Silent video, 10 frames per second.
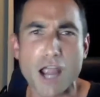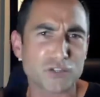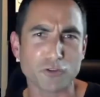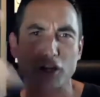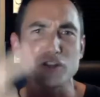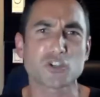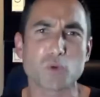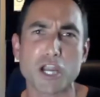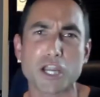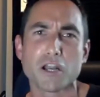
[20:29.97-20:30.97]
He's freaking
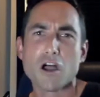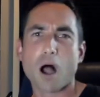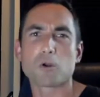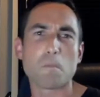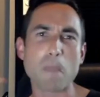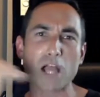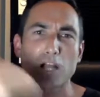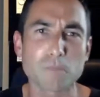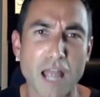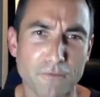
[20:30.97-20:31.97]
sweet. I'm going to mail
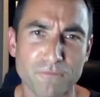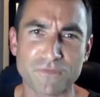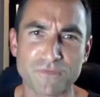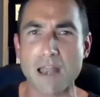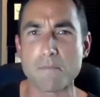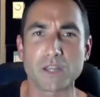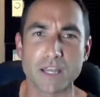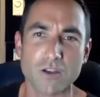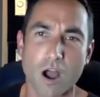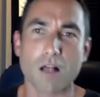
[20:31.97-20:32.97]
him like $10
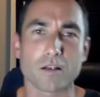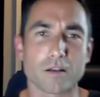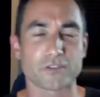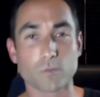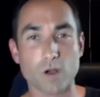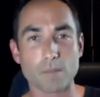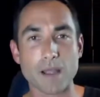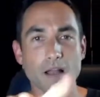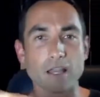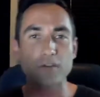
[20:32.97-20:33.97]
million. Well,
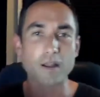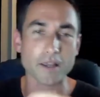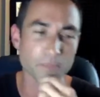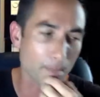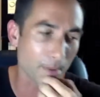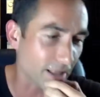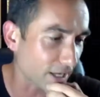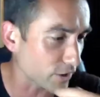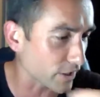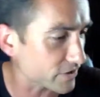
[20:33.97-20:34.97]
I'll guys my mail
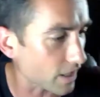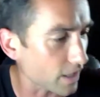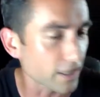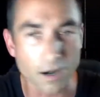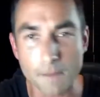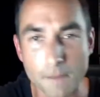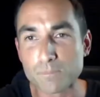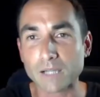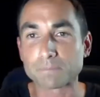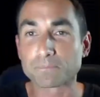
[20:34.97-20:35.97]
address later on.
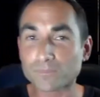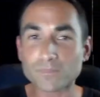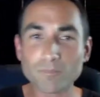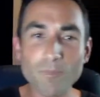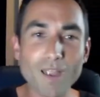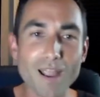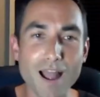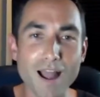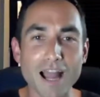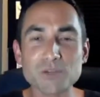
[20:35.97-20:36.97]
But
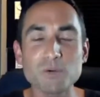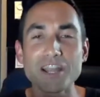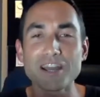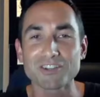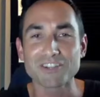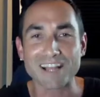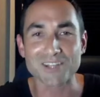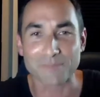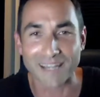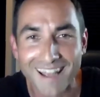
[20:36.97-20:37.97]
I just want you to understand
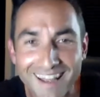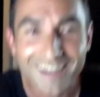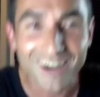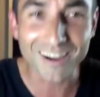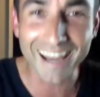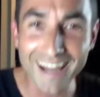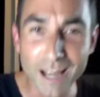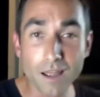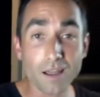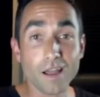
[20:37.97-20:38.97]
something, okay?
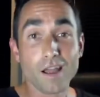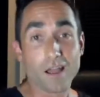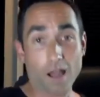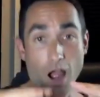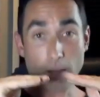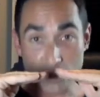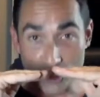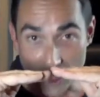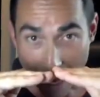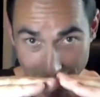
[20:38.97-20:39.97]

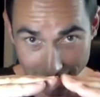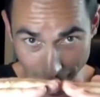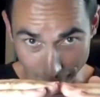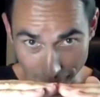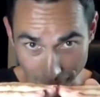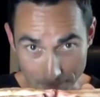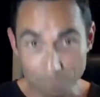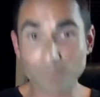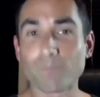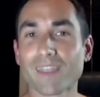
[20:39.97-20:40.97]
Objective
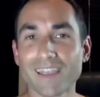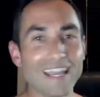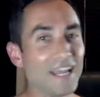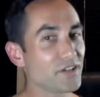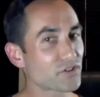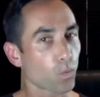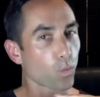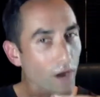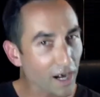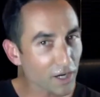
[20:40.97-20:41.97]
is
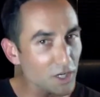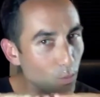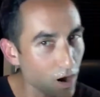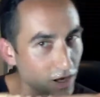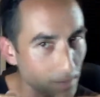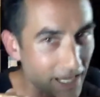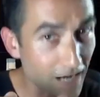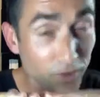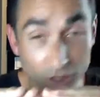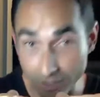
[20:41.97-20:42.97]
where you want to be able
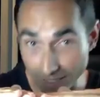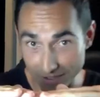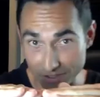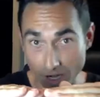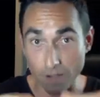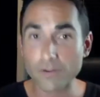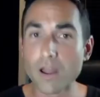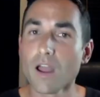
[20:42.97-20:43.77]
to look at stuff.